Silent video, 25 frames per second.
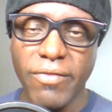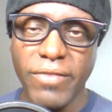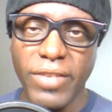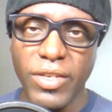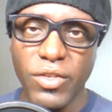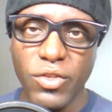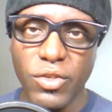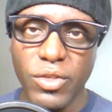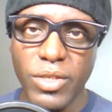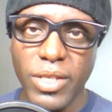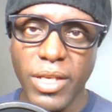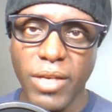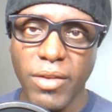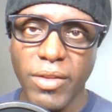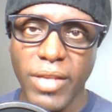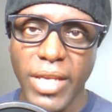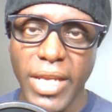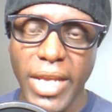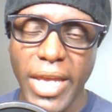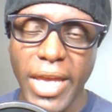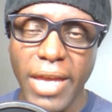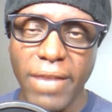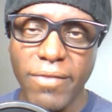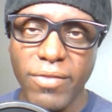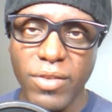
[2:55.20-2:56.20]
ventured down
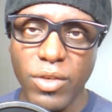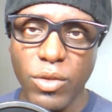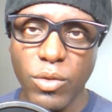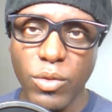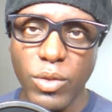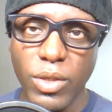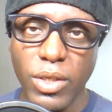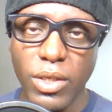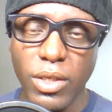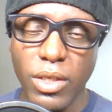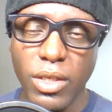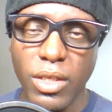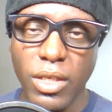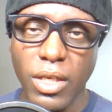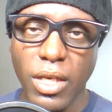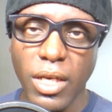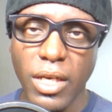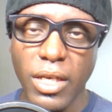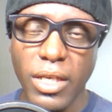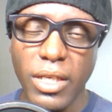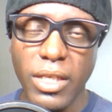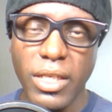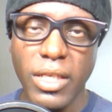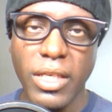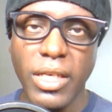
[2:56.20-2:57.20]
that avenue
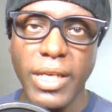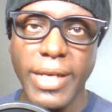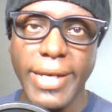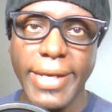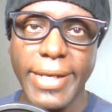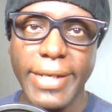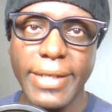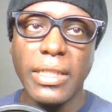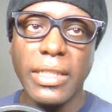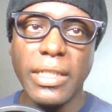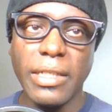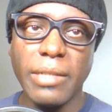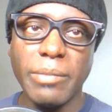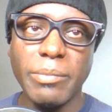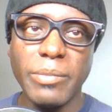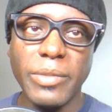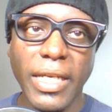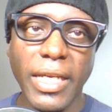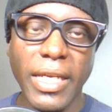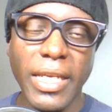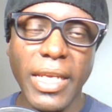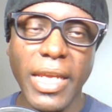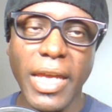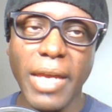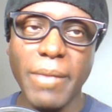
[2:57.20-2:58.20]
yet.
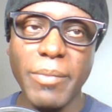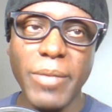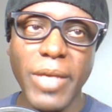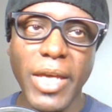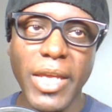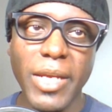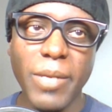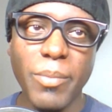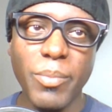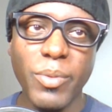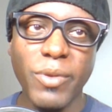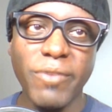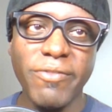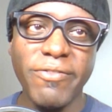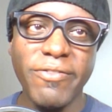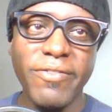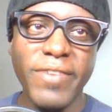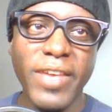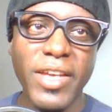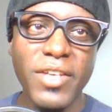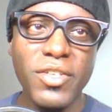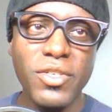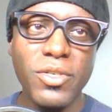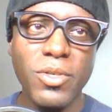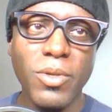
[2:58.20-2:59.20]
And I'm not a
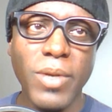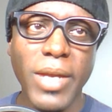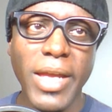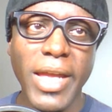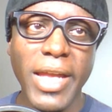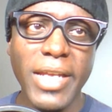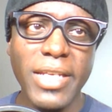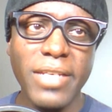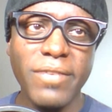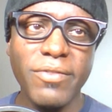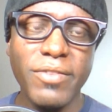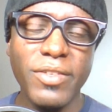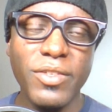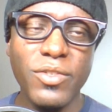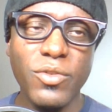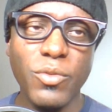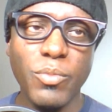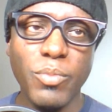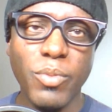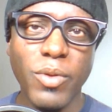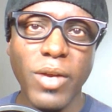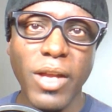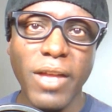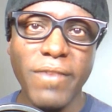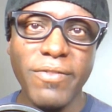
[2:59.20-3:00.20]
professional activist
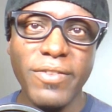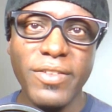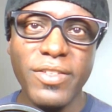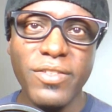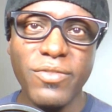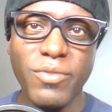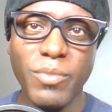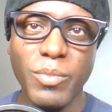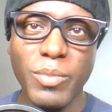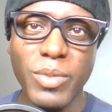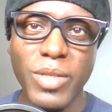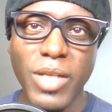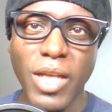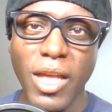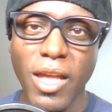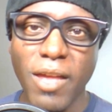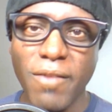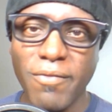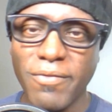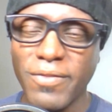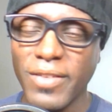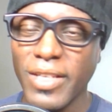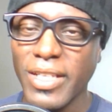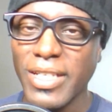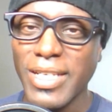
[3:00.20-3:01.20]
who profits from
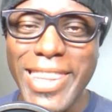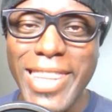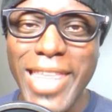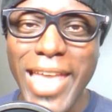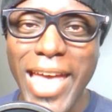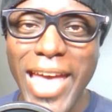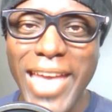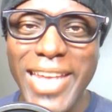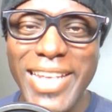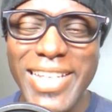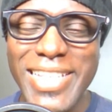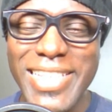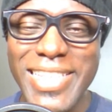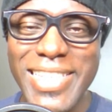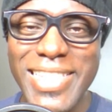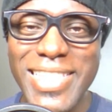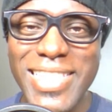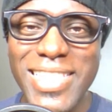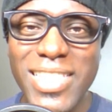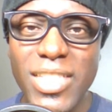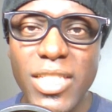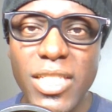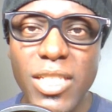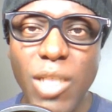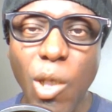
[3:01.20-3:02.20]
conflict. That is
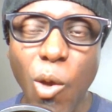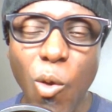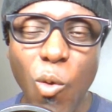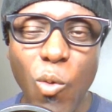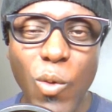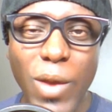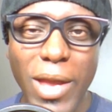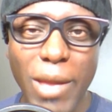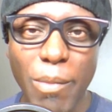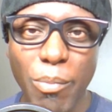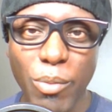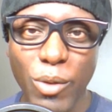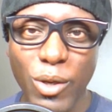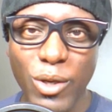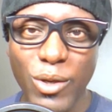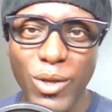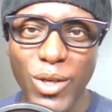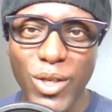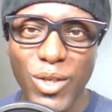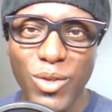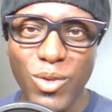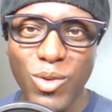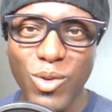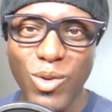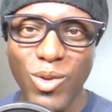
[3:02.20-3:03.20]
so
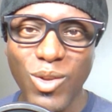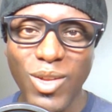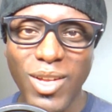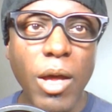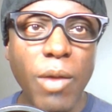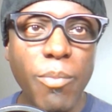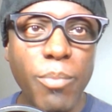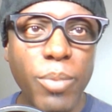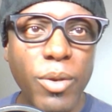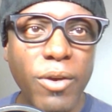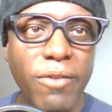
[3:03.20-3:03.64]
hypocritical. A